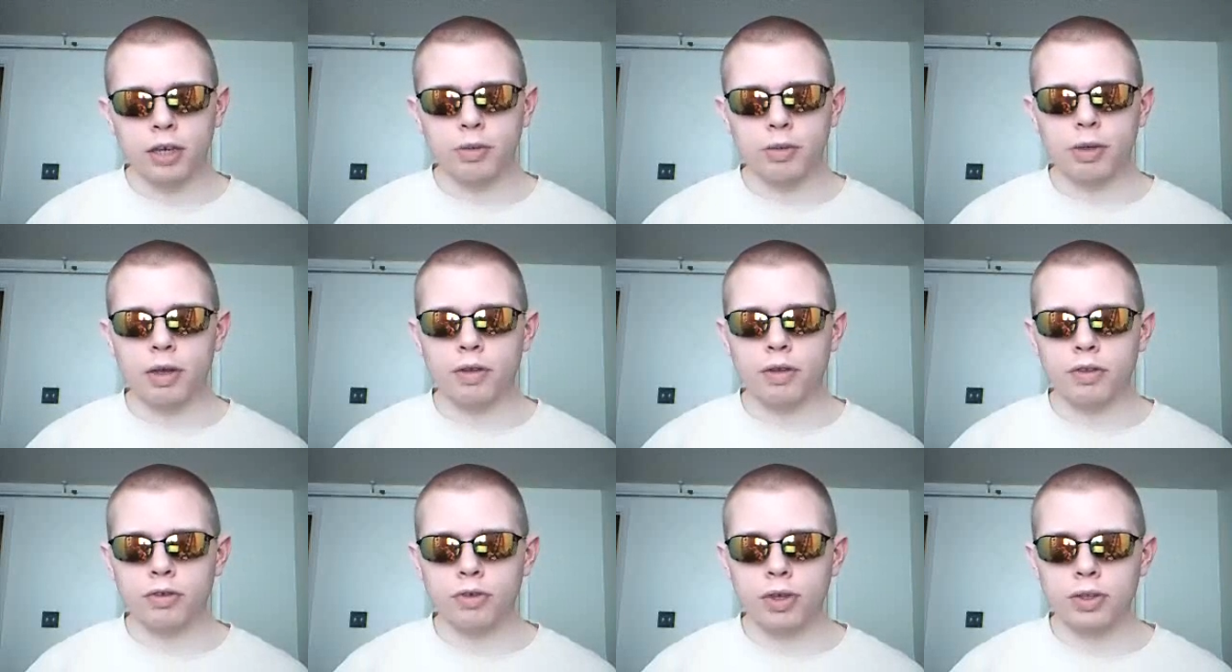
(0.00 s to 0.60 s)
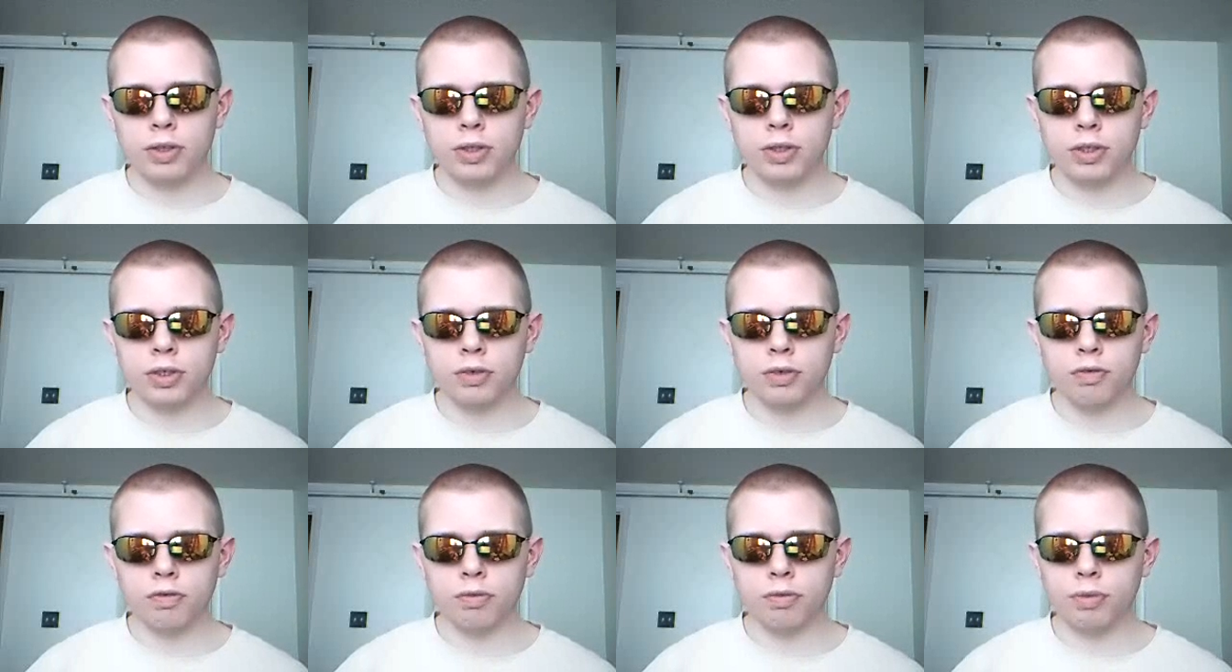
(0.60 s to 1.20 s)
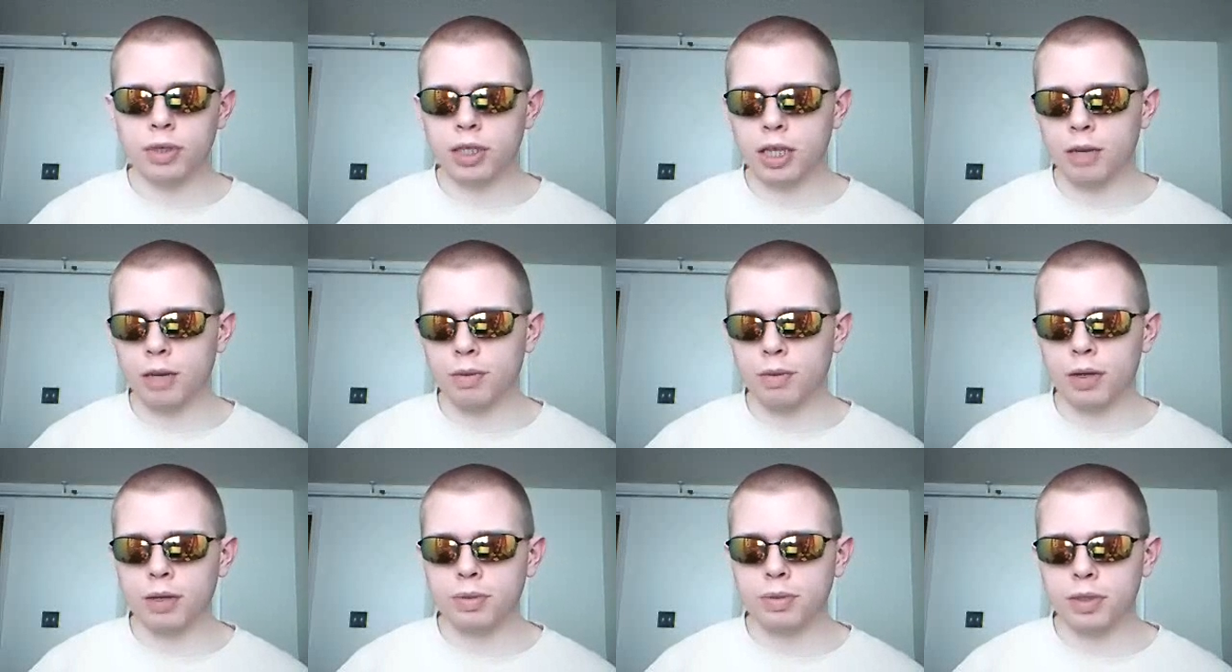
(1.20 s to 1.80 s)
here we have the transition from what
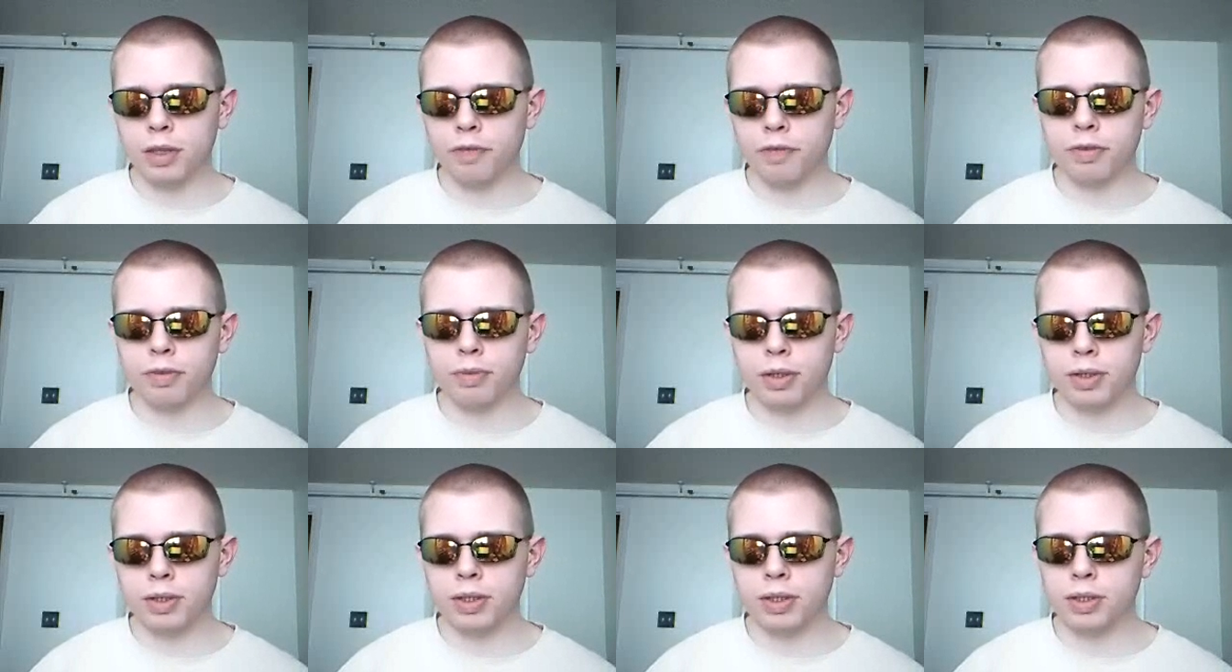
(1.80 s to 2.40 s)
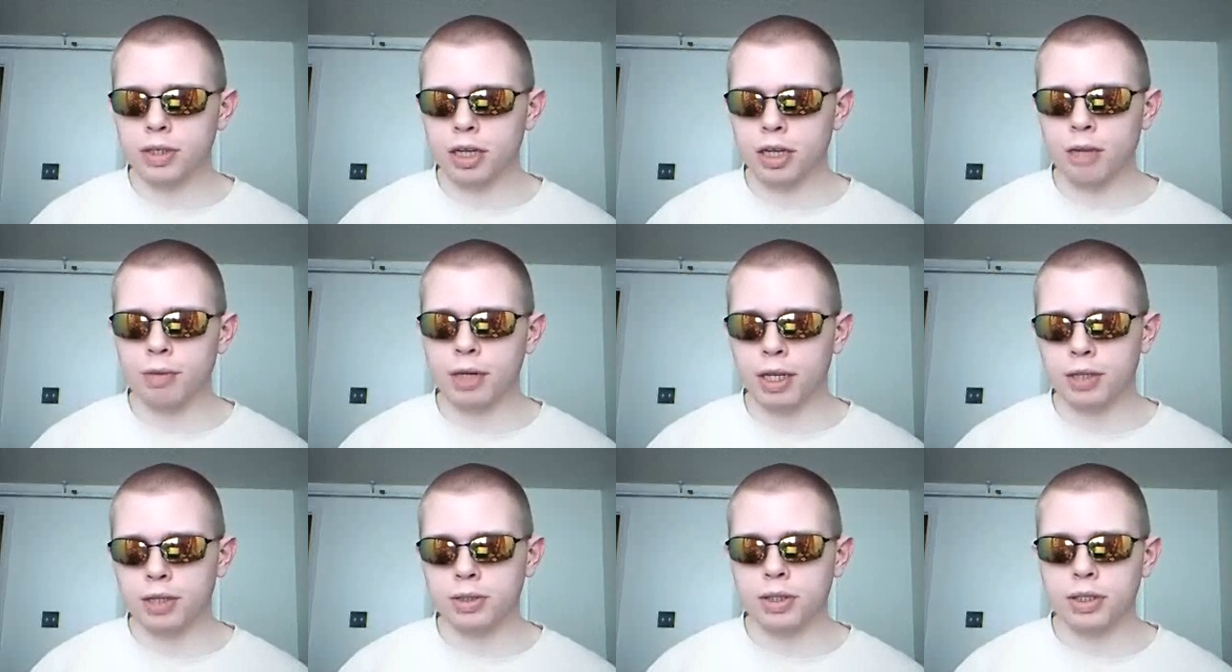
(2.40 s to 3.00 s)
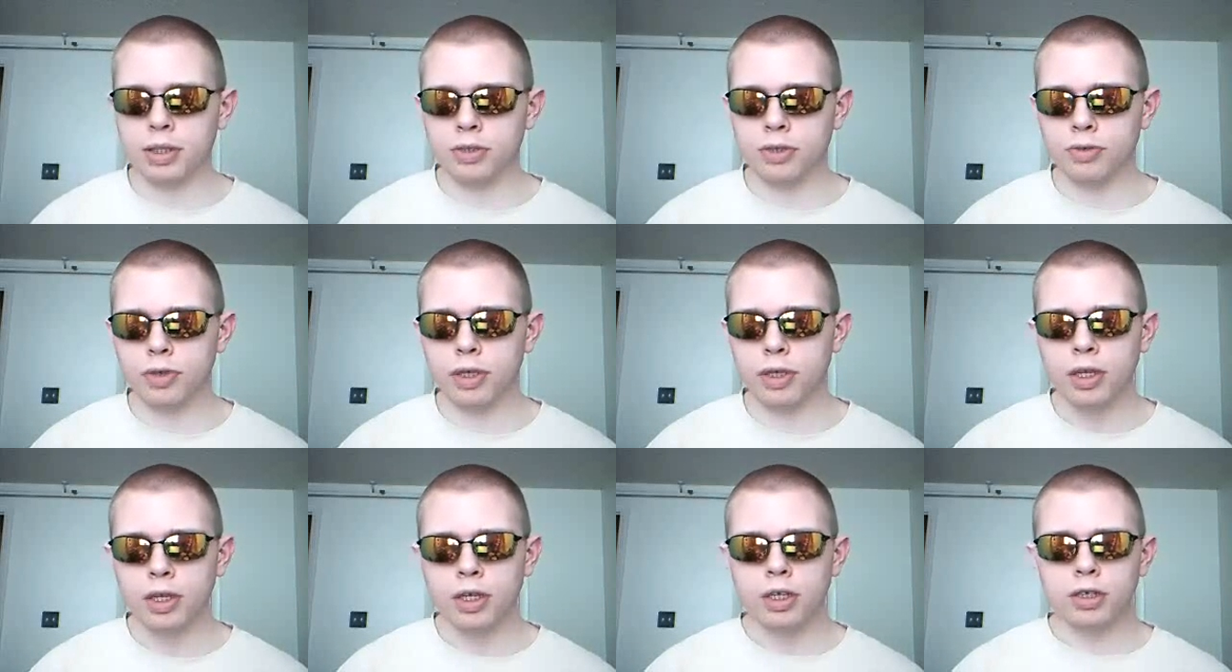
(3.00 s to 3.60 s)
Cameron himself admits is common
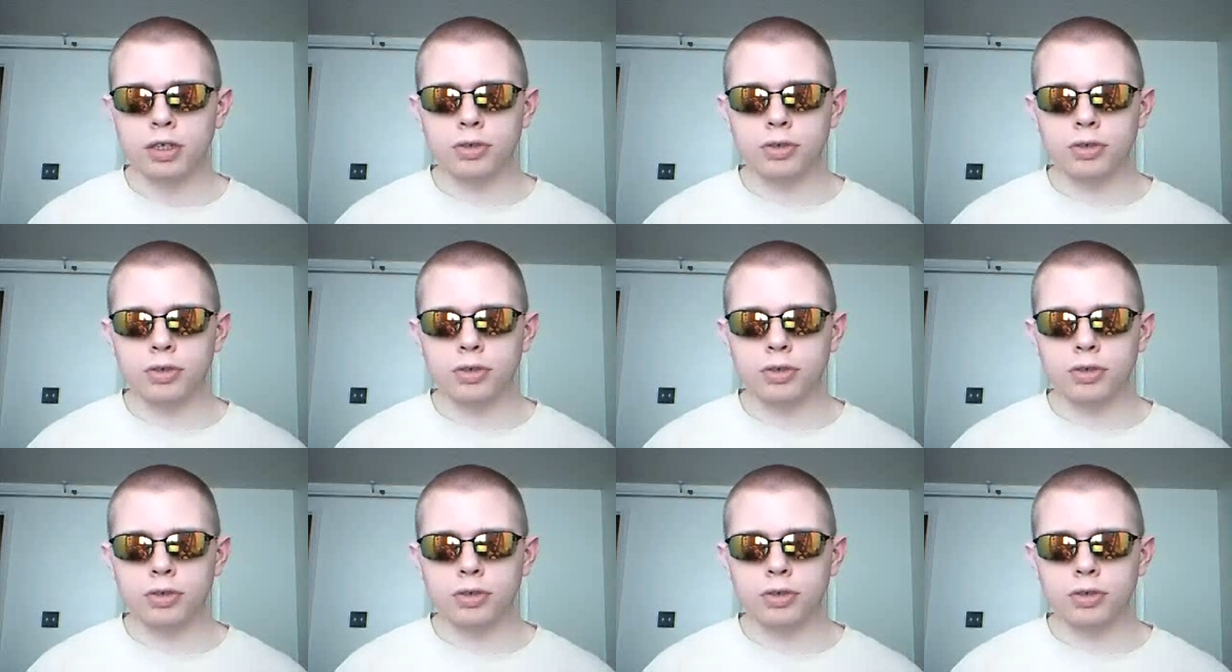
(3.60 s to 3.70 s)
ancestry